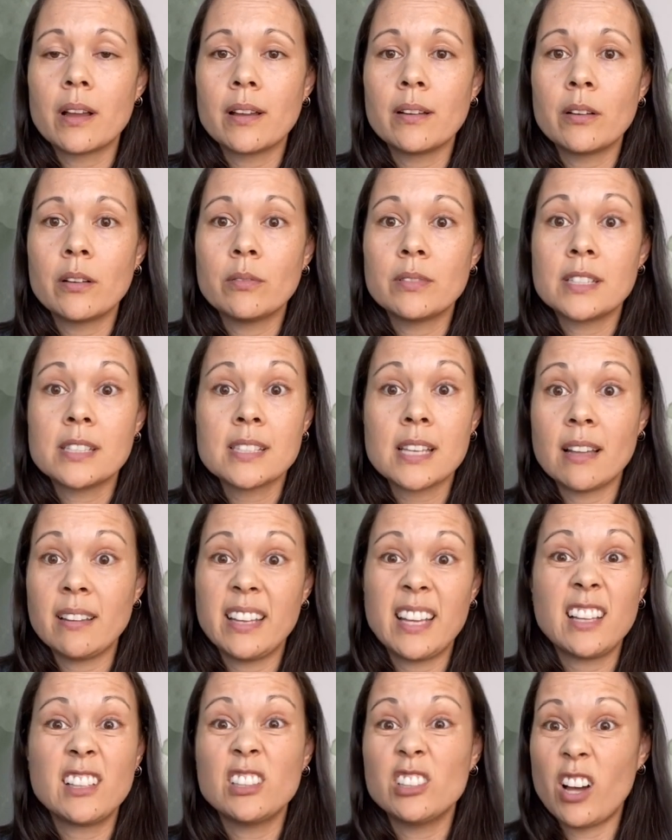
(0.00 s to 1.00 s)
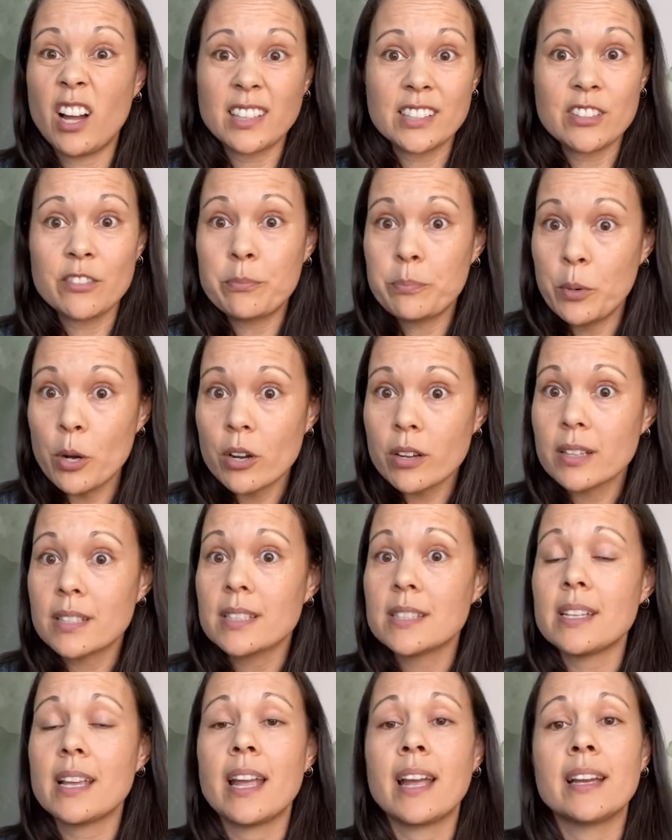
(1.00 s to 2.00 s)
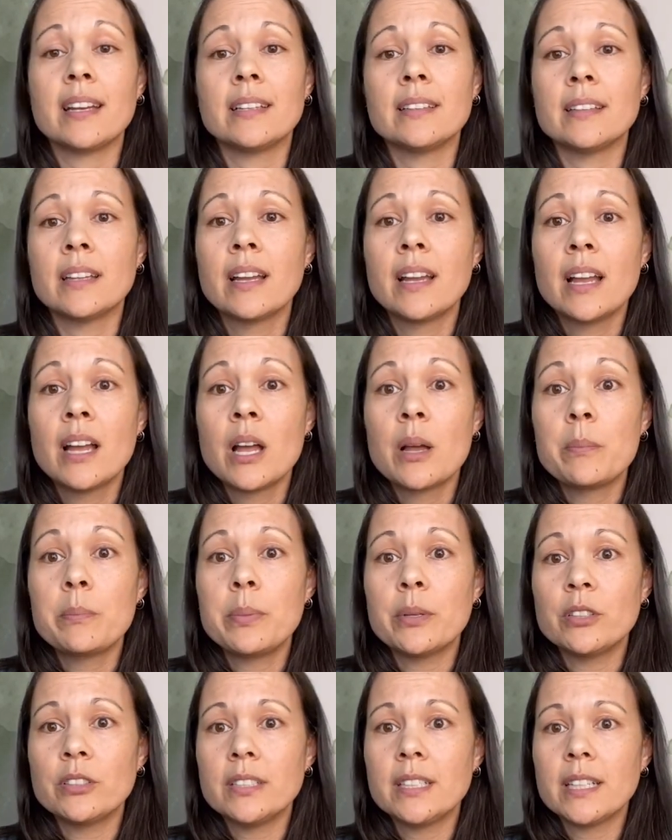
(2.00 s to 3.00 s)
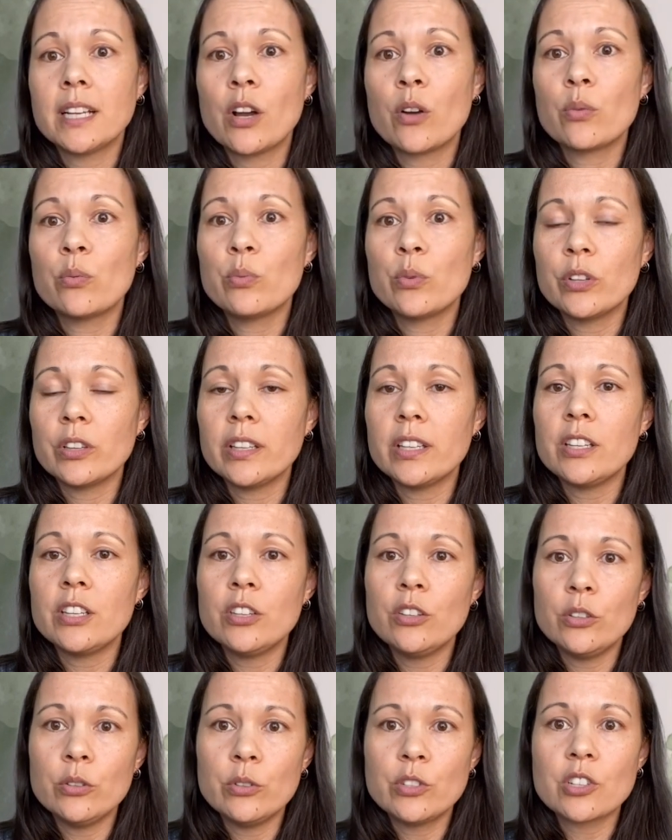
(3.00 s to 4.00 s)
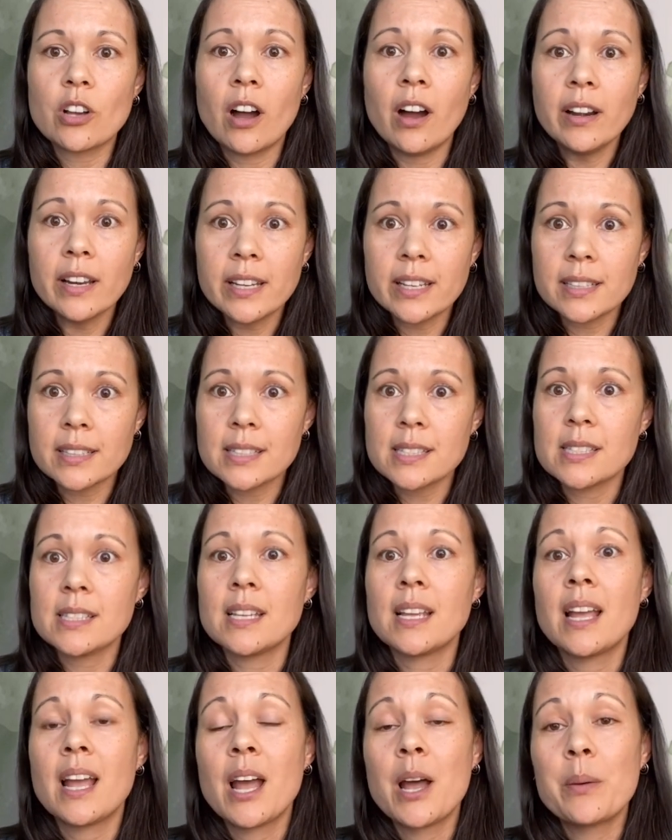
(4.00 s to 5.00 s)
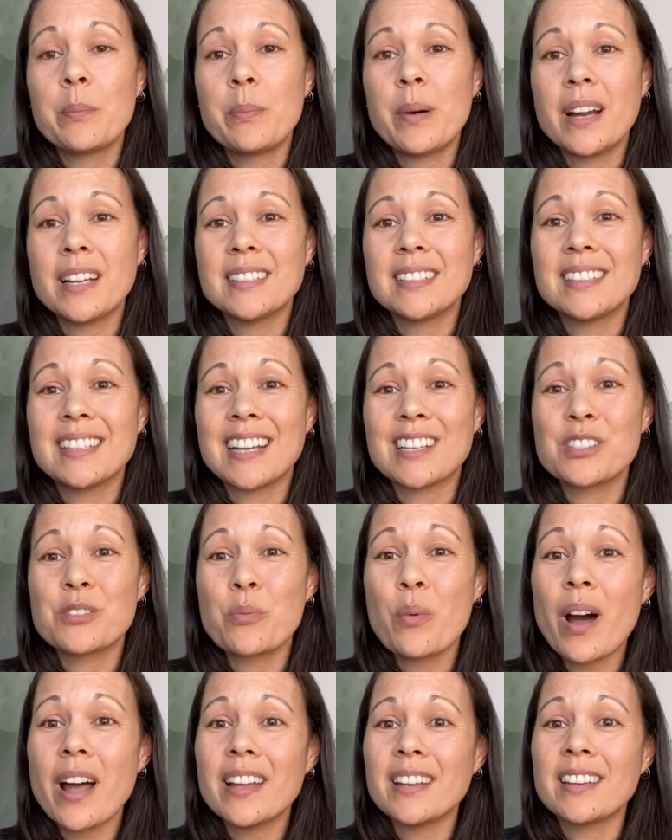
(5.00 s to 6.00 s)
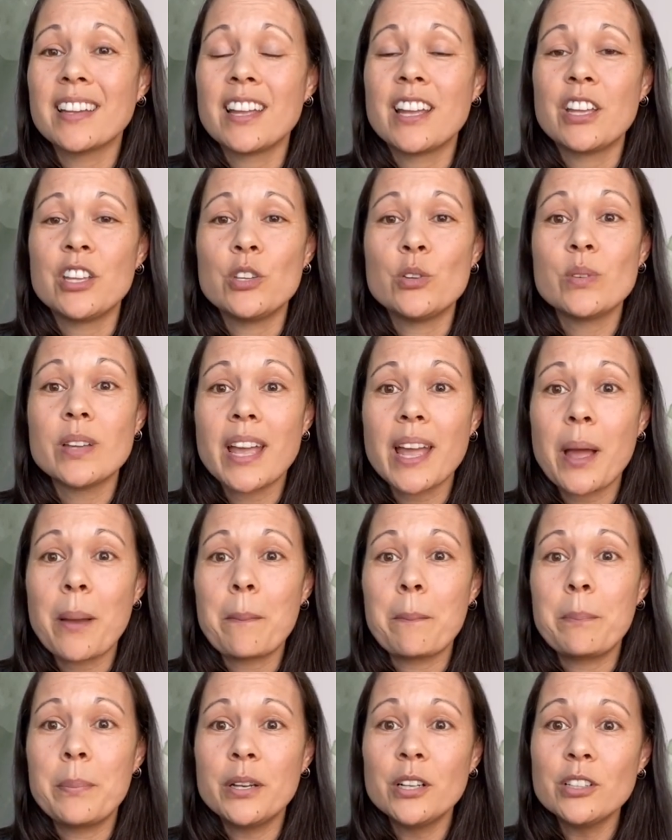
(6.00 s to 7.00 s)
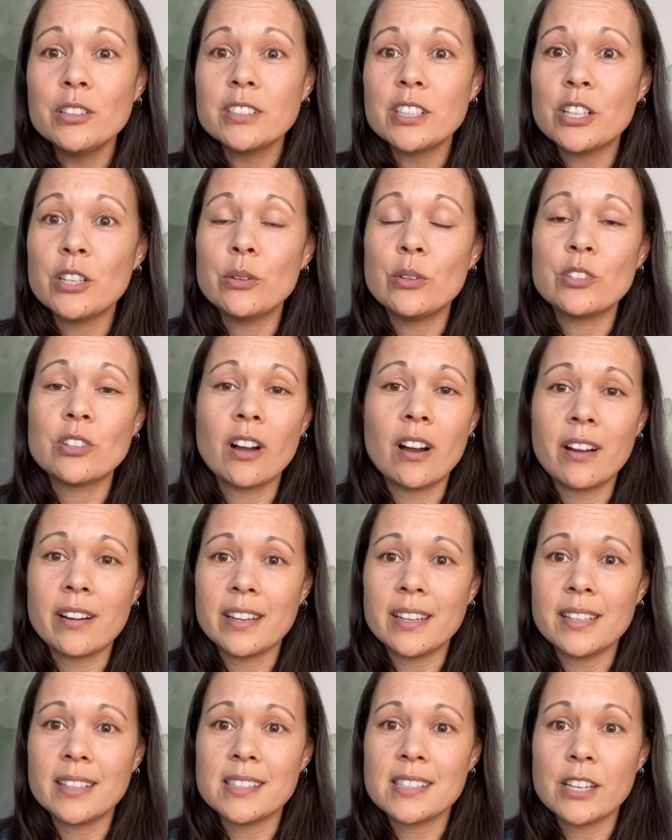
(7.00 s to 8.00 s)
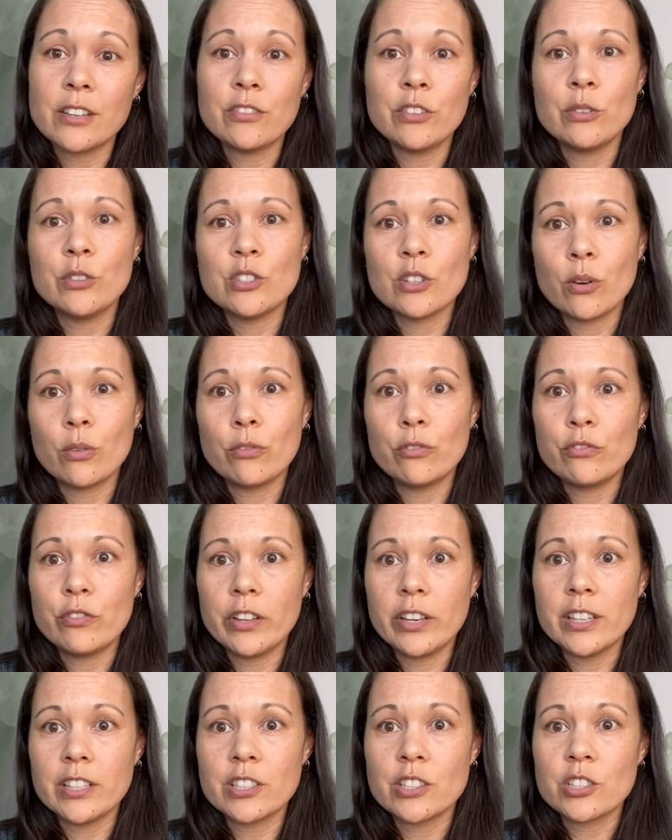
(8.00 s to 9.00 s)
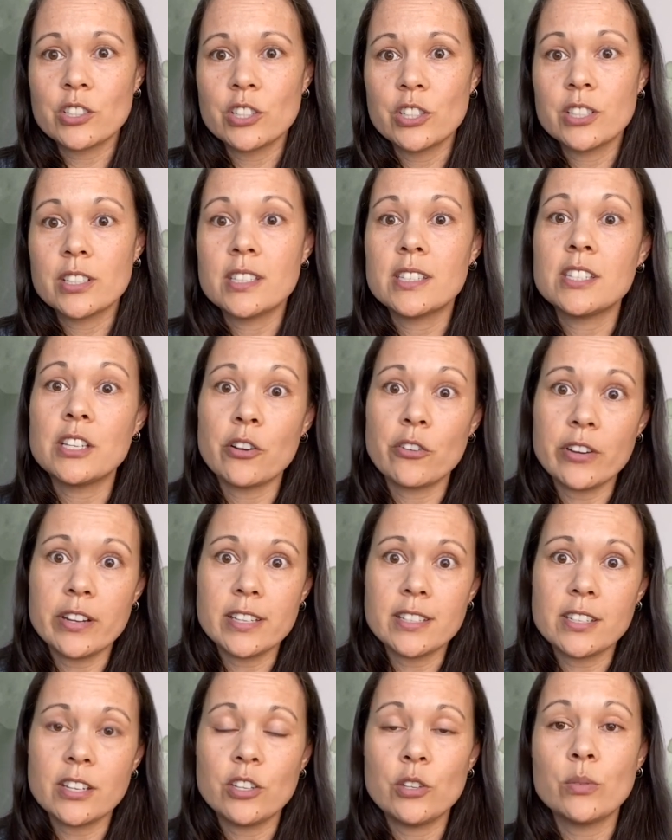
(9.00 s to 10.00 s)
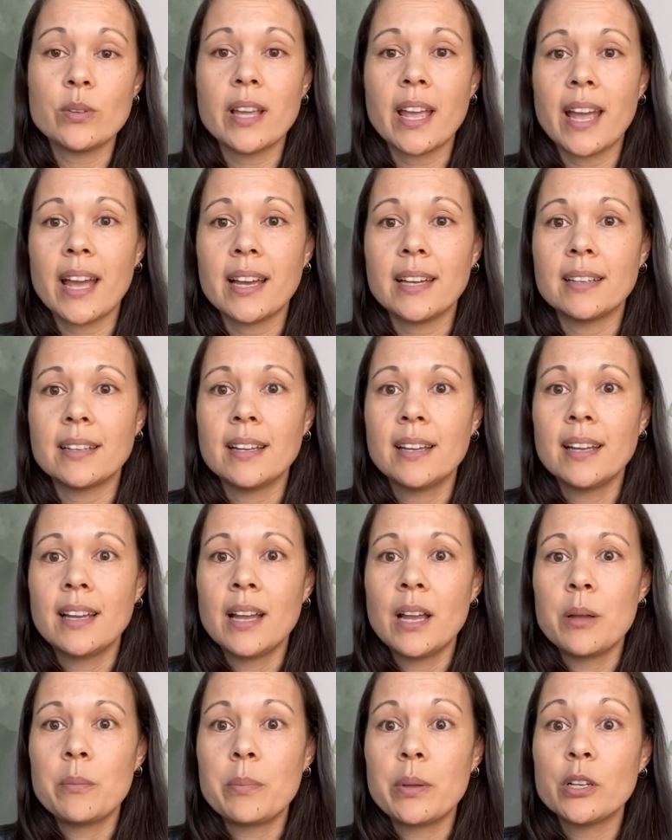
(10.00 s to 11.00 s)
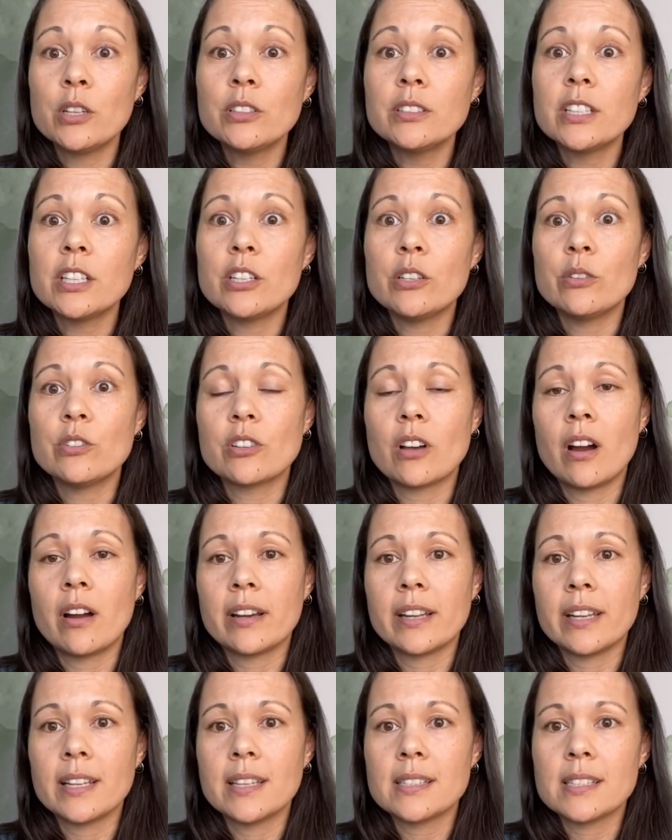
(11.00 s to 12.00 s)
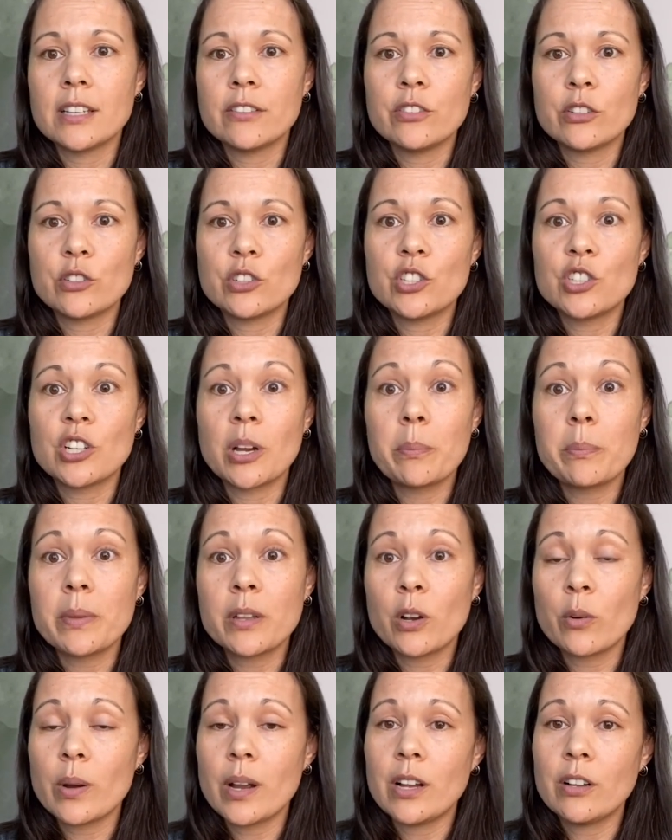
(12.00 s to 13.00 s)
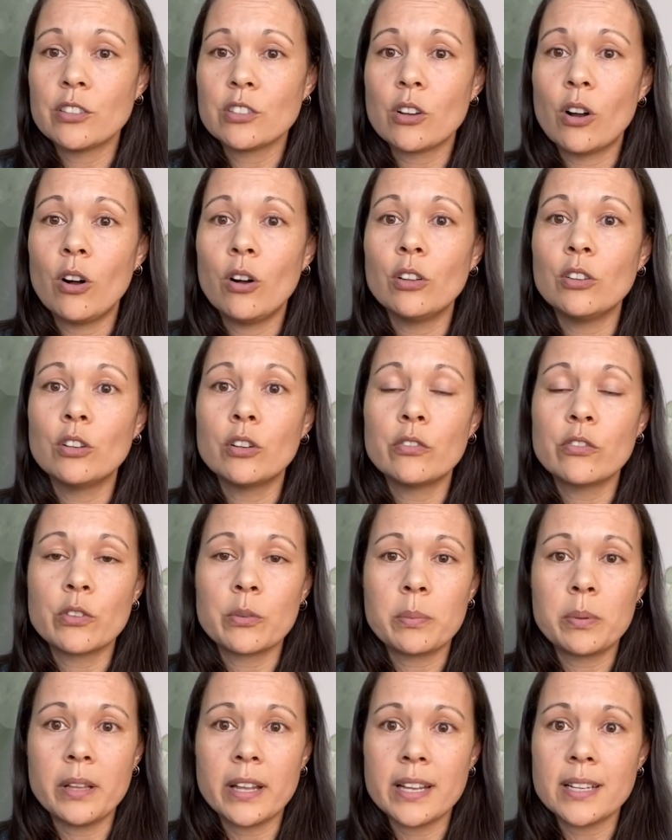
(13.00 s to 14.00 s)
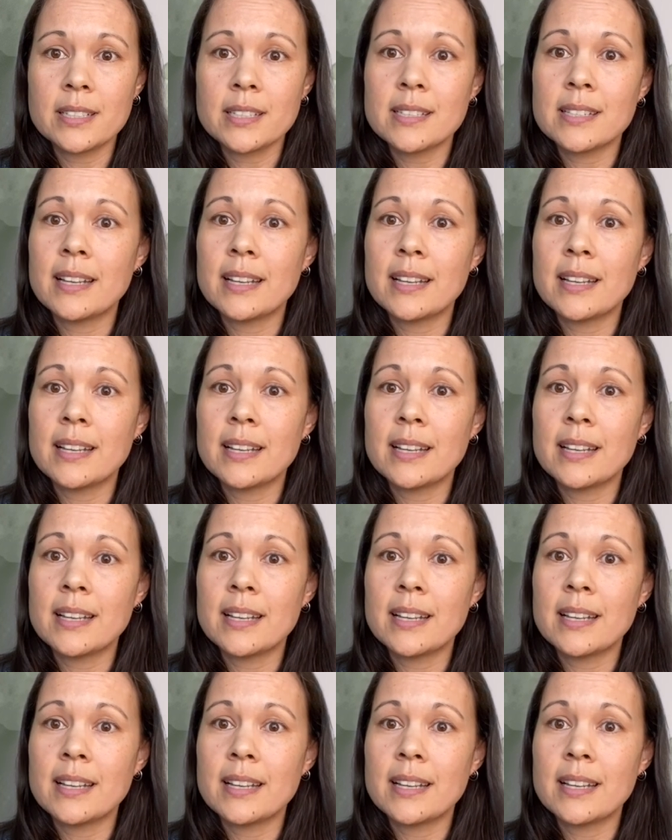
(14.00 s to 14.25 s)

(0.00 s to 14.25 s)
selling lots of books and building a really huge audience. But guess what? You can't build a huge audience if you don't finish series. You can't build a huge audience if you're jumping around all over the place.